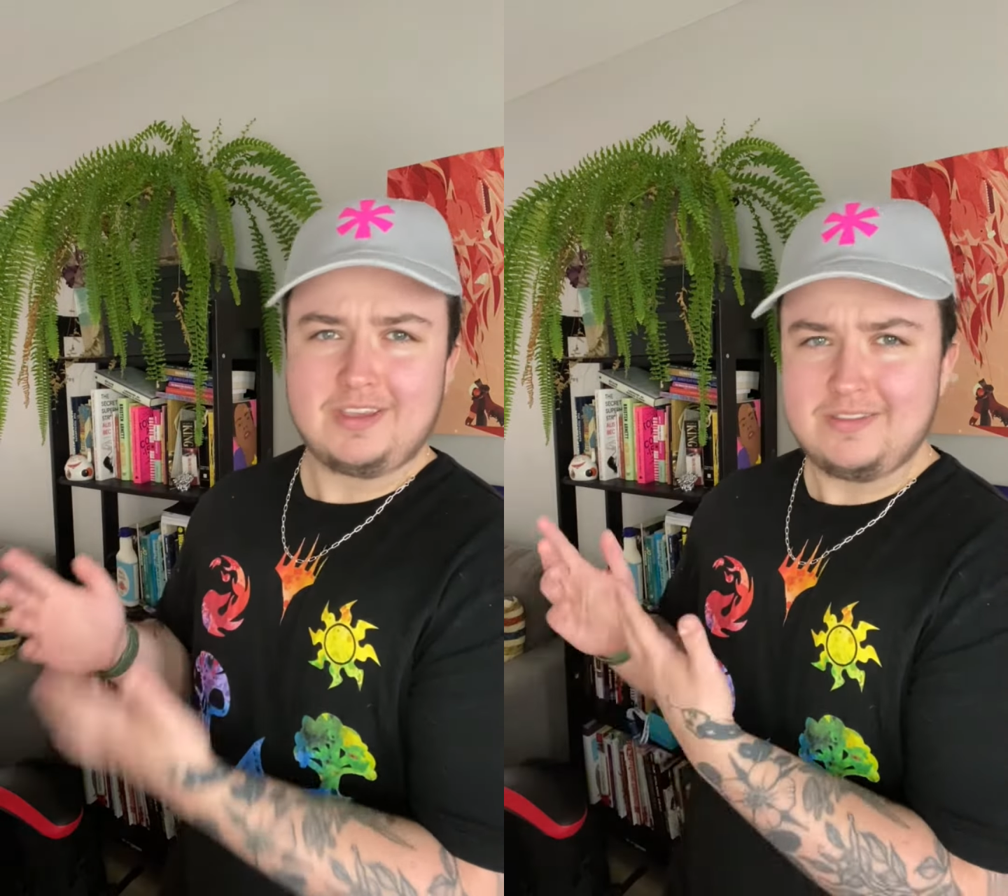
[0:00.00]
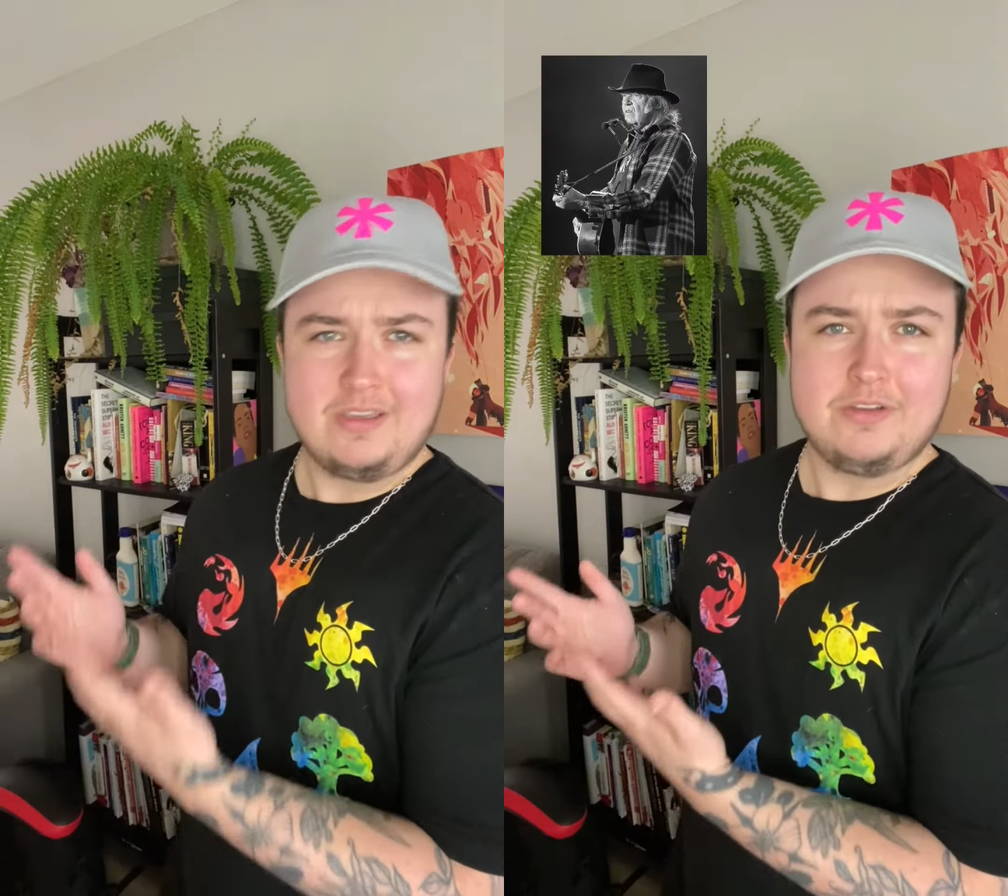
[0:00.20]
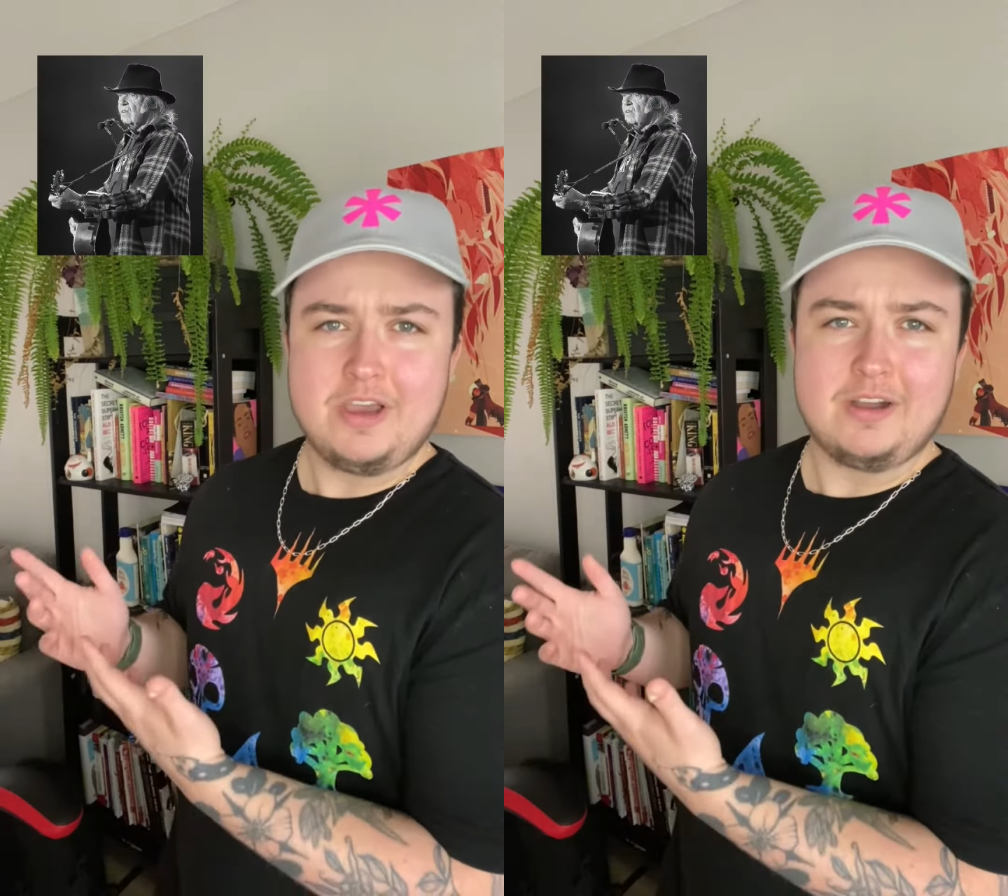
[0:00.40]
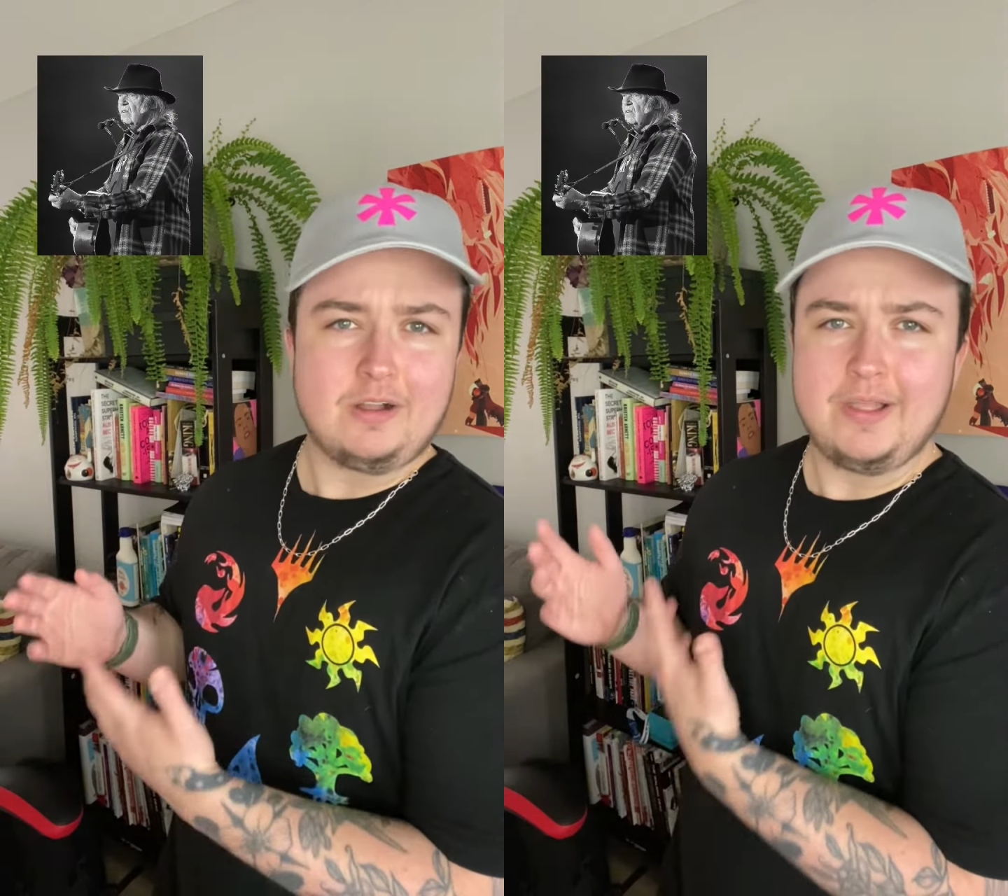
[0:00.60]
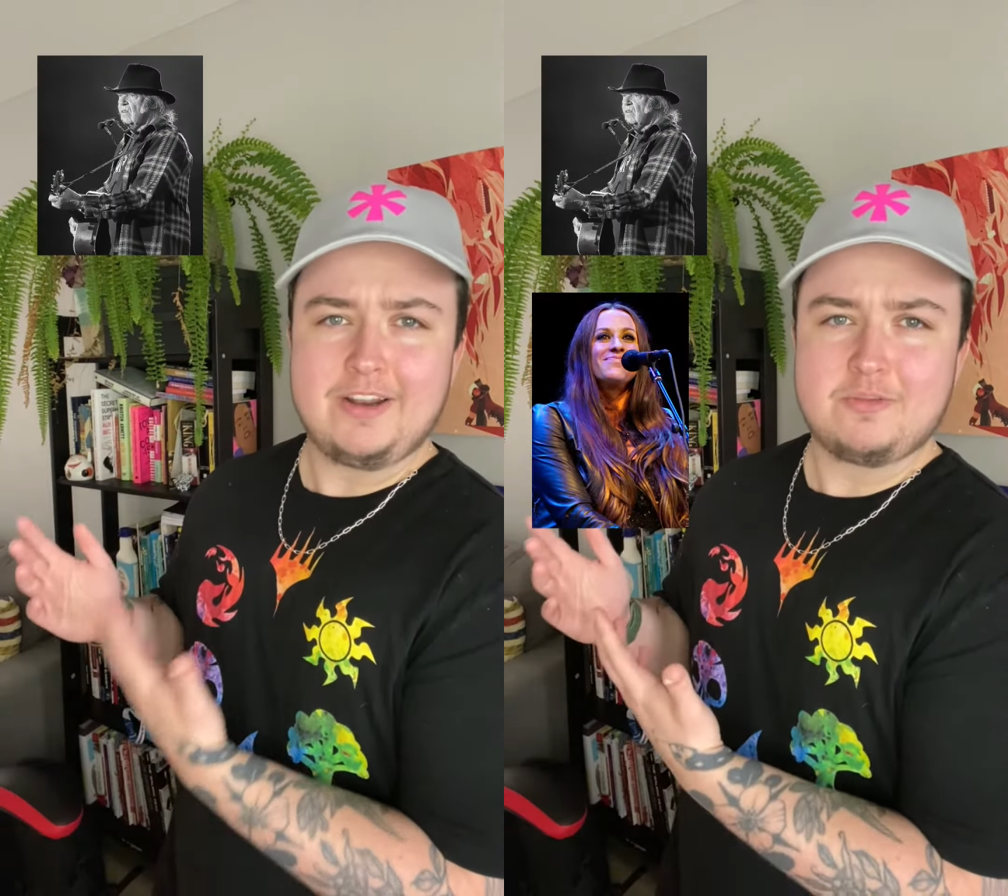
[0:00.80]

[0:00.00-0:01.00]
like Neil Young, Alanis